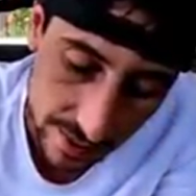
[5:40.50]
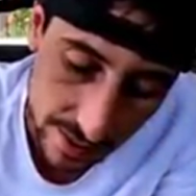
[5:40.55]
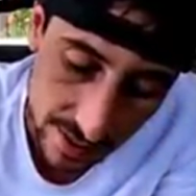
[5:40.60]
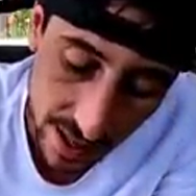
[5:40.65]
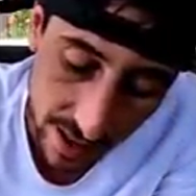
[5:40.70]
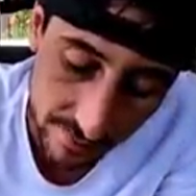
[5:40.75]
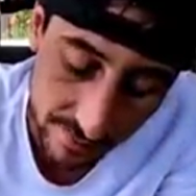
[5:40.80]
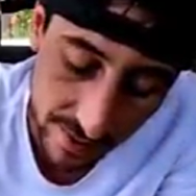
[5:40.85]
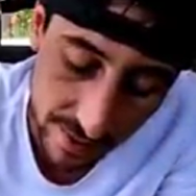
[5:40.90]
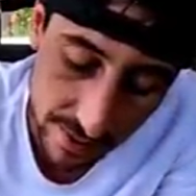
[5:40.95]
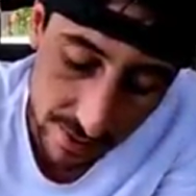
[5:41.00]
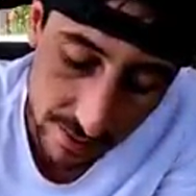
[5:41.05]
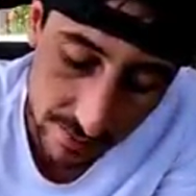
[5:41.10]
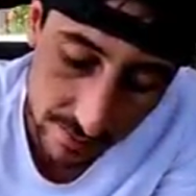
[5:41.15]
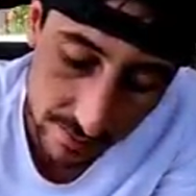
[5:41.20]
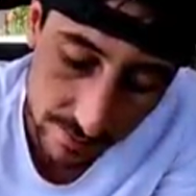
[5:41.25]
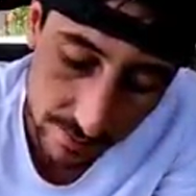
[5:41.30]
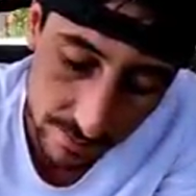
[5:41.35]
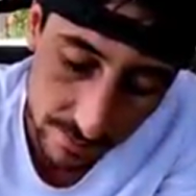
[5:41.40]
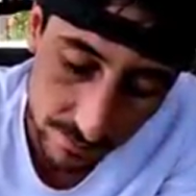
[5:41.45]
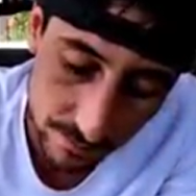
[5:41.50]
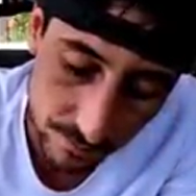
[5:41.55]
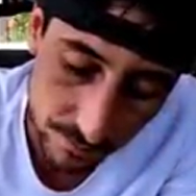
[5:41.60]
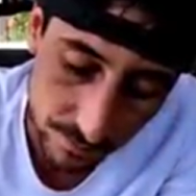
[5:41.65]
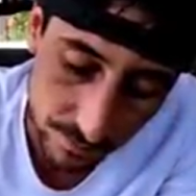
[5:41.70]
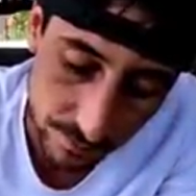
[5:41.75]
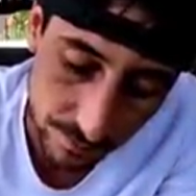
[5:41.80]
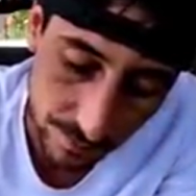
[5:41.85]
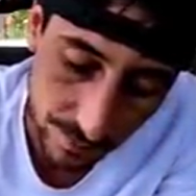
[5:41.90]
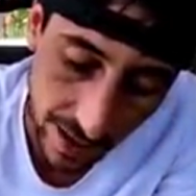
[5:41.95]
seven,
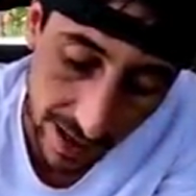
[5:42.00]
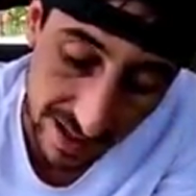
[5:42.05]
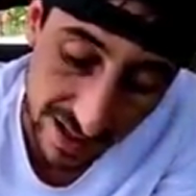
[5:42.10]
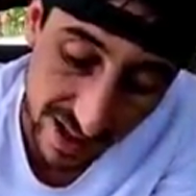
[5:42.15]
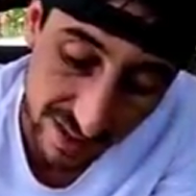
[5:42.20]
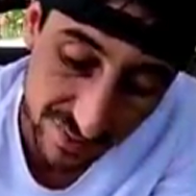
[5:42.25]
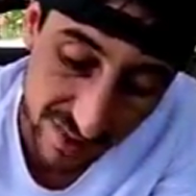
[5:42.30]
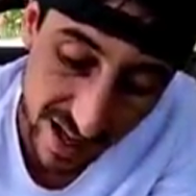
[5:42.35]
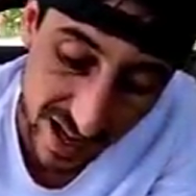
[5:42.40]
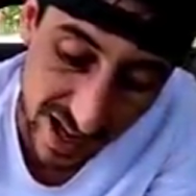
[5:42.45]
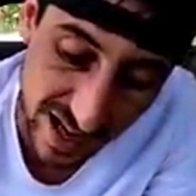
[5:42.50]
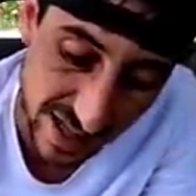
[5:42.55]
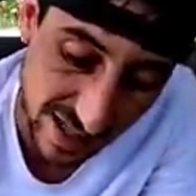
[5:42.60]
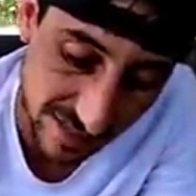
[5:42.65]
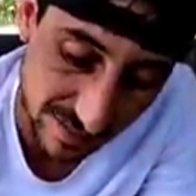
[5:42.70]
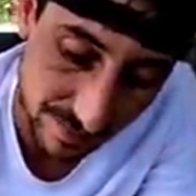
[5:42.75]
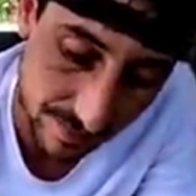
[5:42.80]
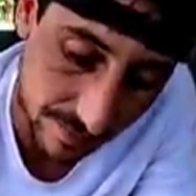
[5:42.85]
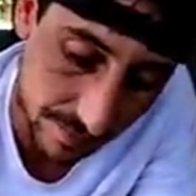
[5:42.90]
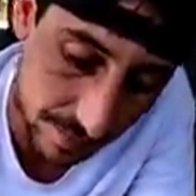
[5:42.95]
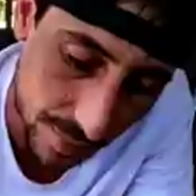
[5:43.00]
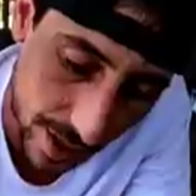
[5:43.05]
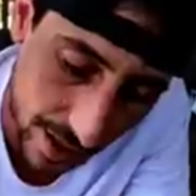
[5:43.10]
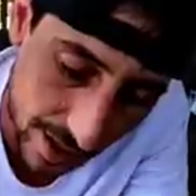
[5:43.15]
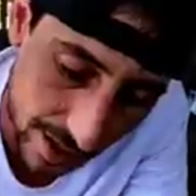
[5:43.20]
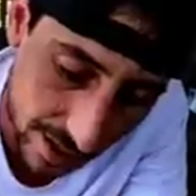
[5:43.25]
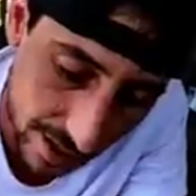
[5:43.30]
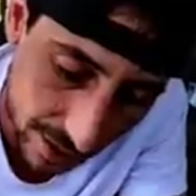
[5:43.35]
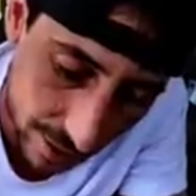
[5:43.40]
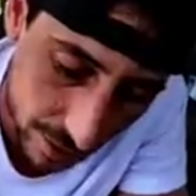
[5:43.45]
I left eight,
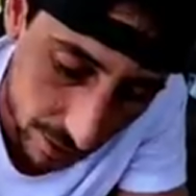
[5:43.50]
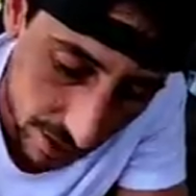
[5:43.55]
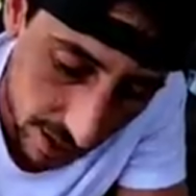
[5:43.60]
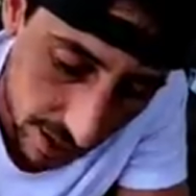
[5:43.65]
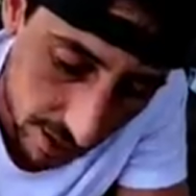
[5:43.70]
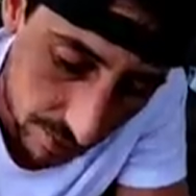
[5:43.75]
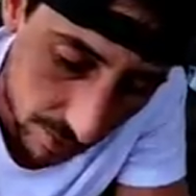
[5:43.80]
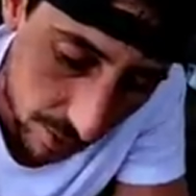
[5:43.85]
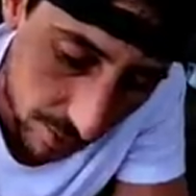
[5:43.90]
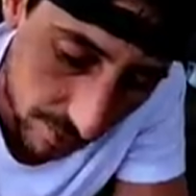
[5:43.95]
but couldn't get